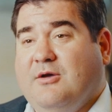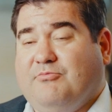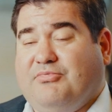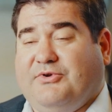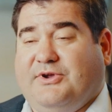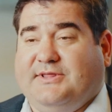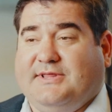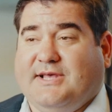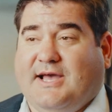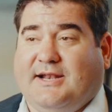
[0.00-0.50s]

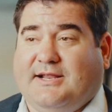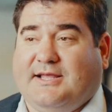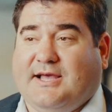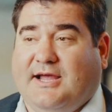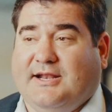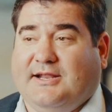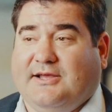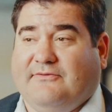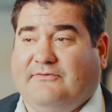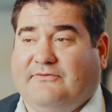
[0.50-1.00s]
bring that
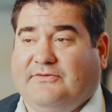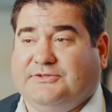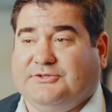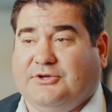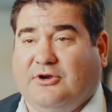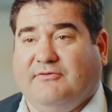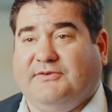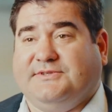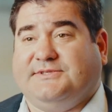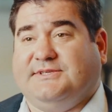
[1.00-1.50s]
kind of
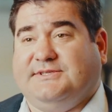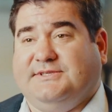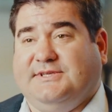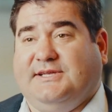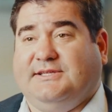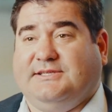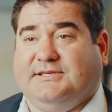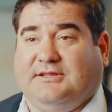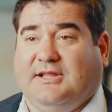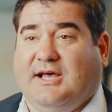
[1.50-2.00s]
services
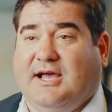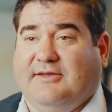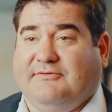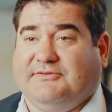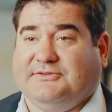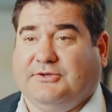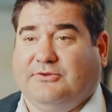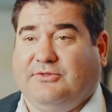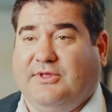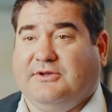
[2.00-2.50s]
need to life.
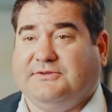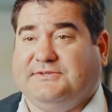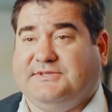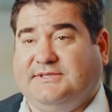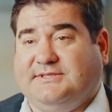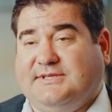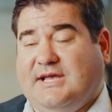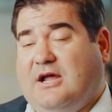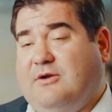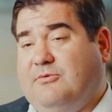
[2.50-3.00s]
So they'll
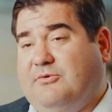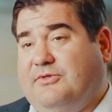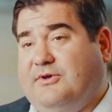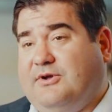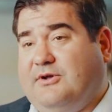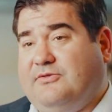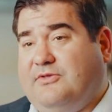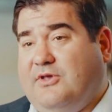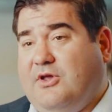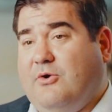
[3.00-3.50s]
sit down with
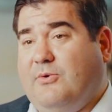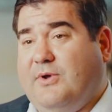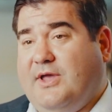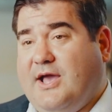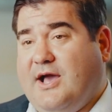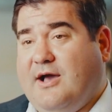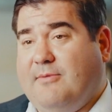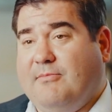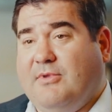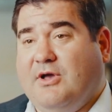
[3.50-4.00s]
the
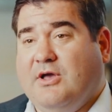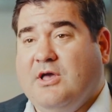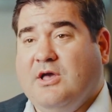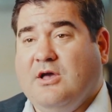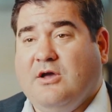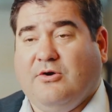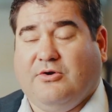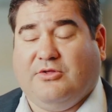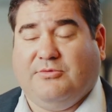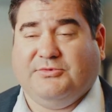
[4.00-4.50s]
OEM
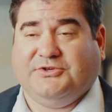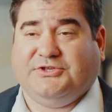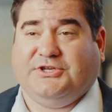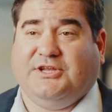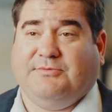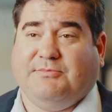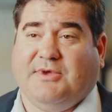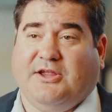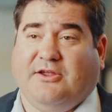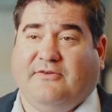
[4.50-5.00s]
or the
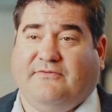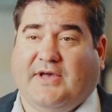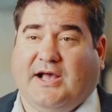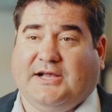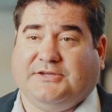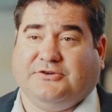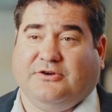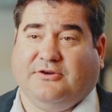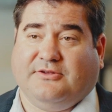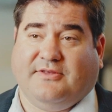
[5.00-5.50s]
machine
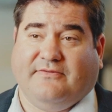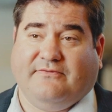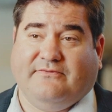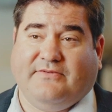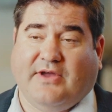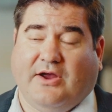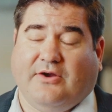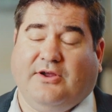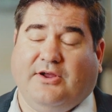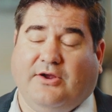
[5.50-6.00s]
manufacturer at the
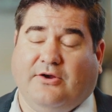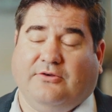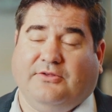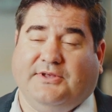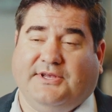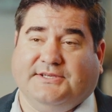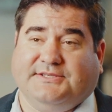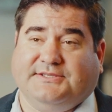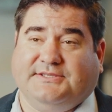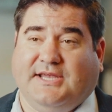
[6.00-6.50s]
very
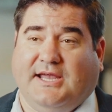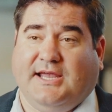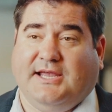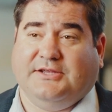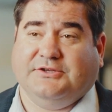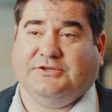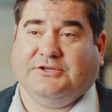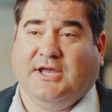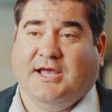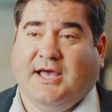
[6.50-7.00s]
earliest
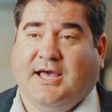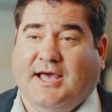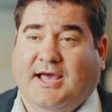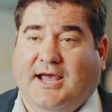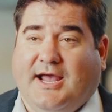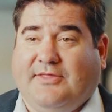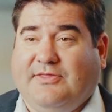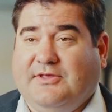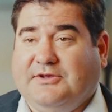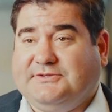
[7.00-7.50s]
stage,
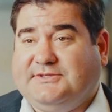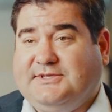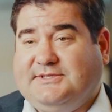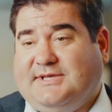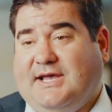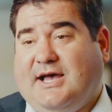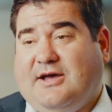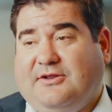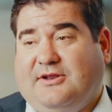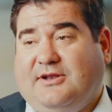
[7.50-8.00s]
and they'll sit
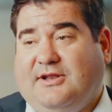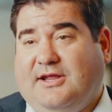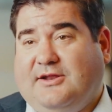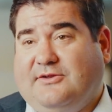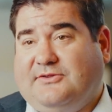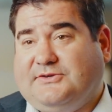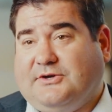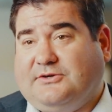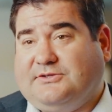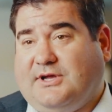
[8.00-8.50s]
down
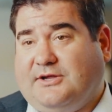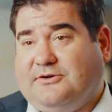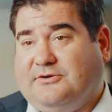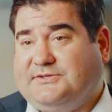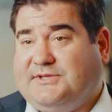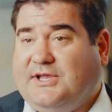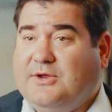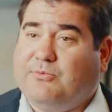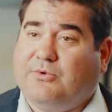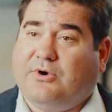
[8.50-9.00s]
and start to
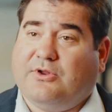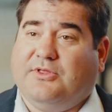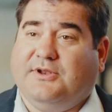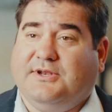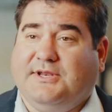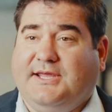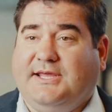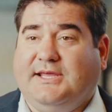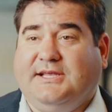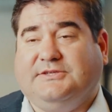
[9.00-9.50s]
understand what are the
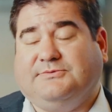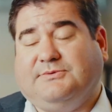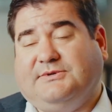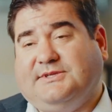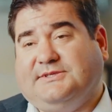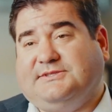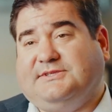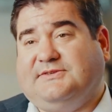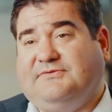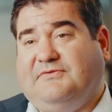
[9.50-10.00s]
needs, what
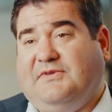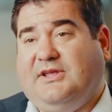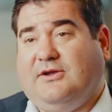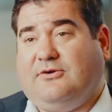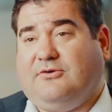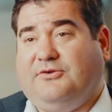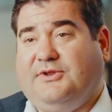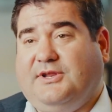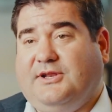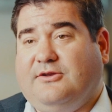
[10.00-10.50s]
does this
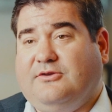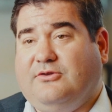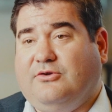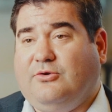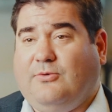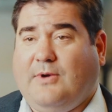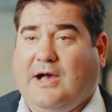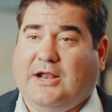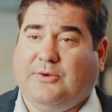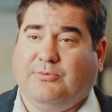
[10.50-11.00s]
vehicle need to
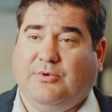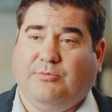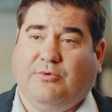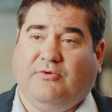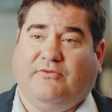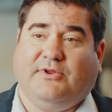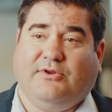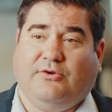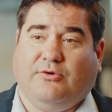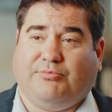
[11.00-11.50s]
do, how do we
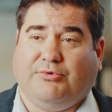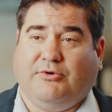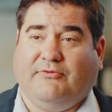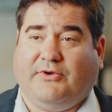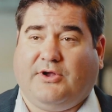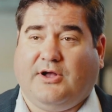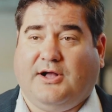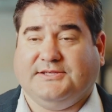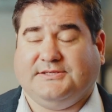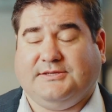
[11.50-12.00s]
move it into proof
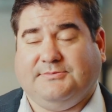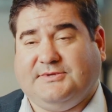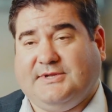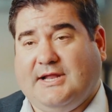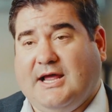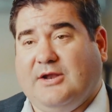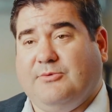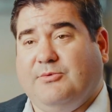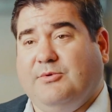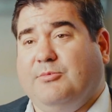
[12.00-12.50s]
of concept, and
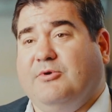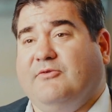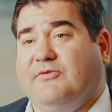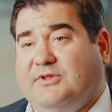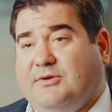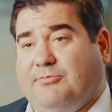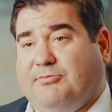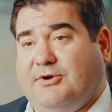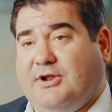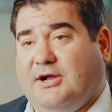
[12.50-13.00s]
how do we move it
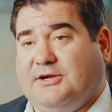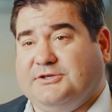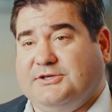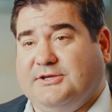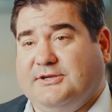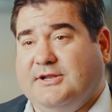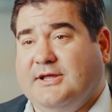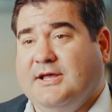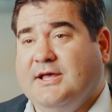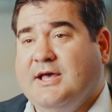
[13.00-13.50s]
to
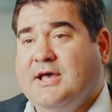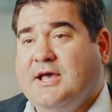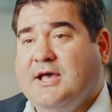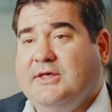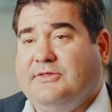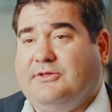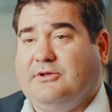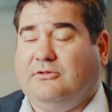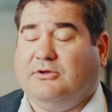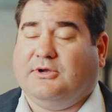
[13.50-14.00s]
production.
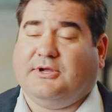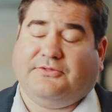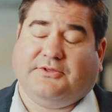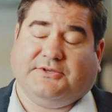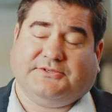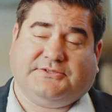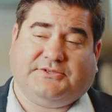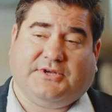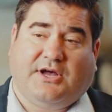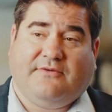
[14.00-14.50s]
They'll look at the
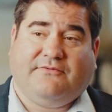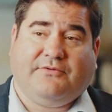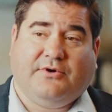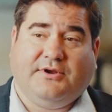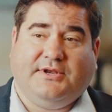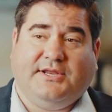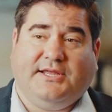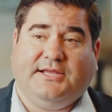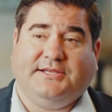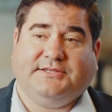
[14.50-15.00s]
software
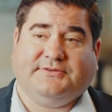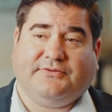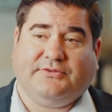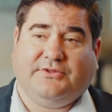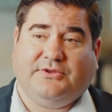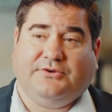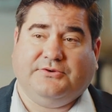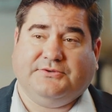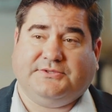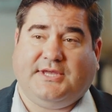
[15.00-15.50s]
needs for
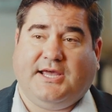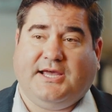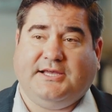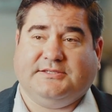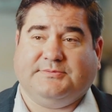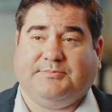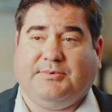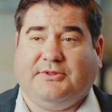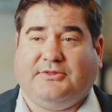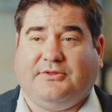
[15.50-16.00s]
the use
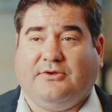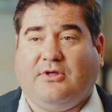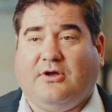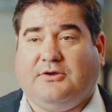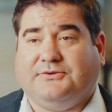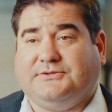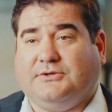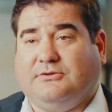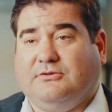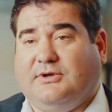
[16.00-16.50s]
case, but they'll
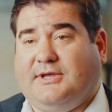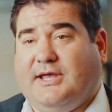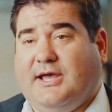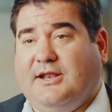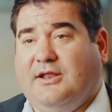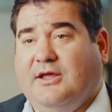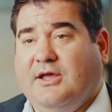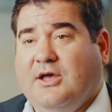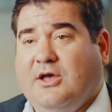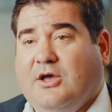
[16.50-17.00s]
also look
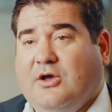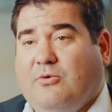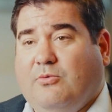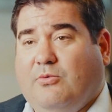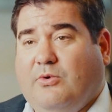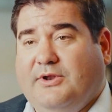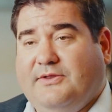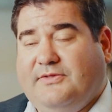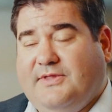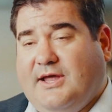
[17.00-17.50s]
at
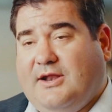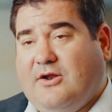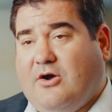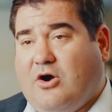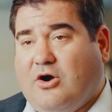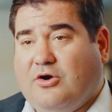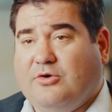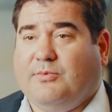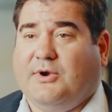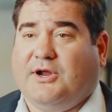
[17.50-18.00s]
what then
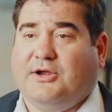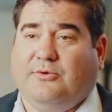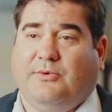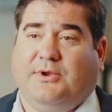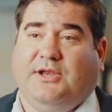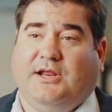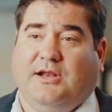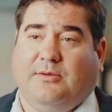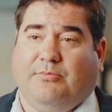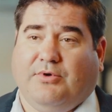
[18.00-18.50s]
hardware do we
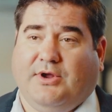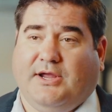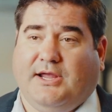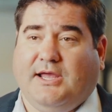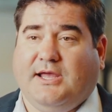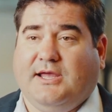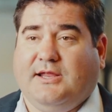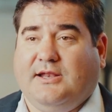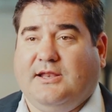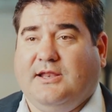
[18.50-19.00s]
need to bring
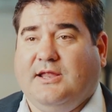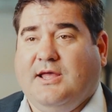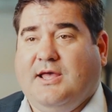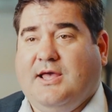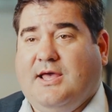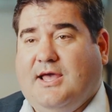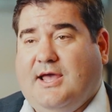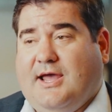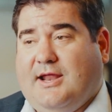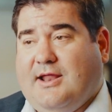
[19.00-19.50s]
in,
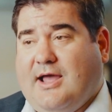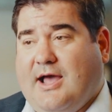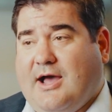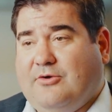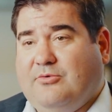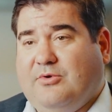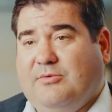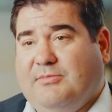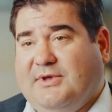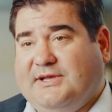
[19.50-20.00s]
and how
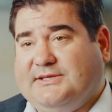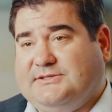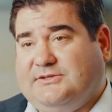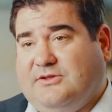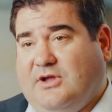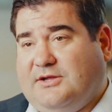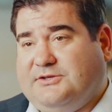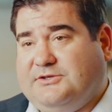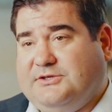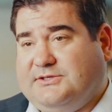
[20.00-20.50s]
do we mix
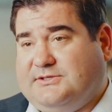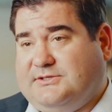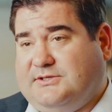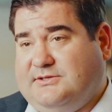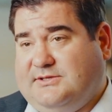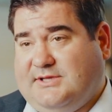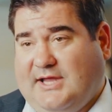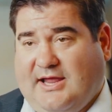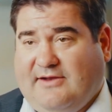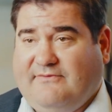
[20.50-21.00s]
not just
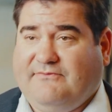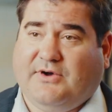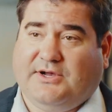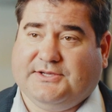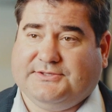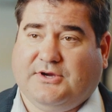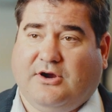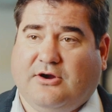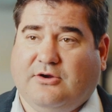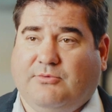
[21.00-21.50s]

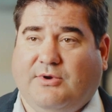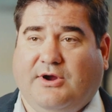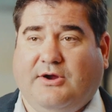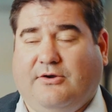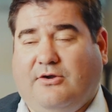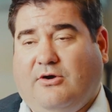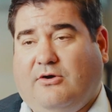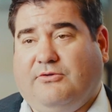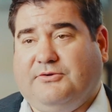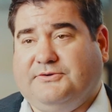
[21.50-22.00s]
Danfoss hardware
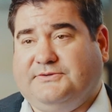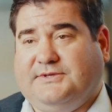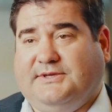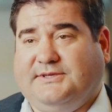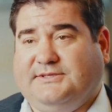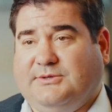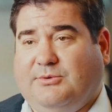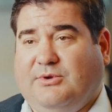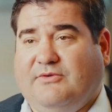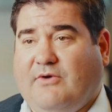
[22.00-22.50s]
and all those
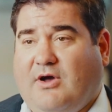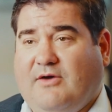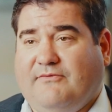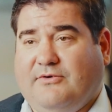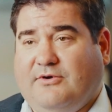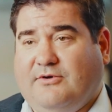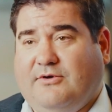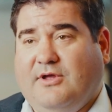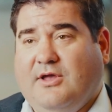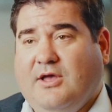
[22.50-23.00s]
things that we've
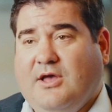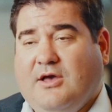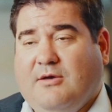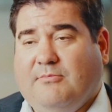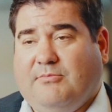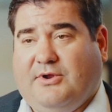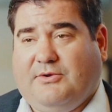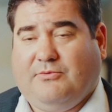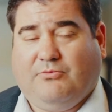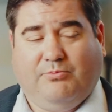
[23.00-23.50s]
offered,
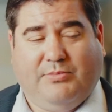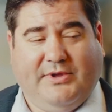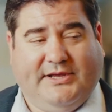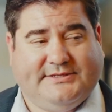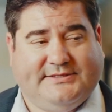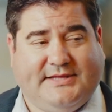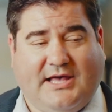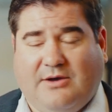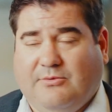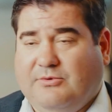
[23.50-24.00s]
but
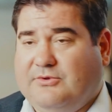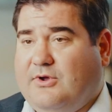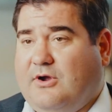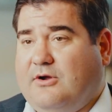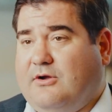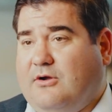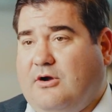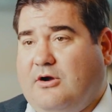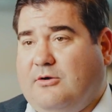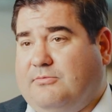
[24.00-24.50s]
mix that with
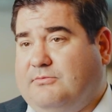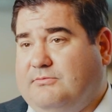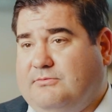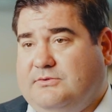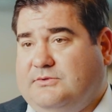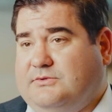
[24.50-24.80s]
our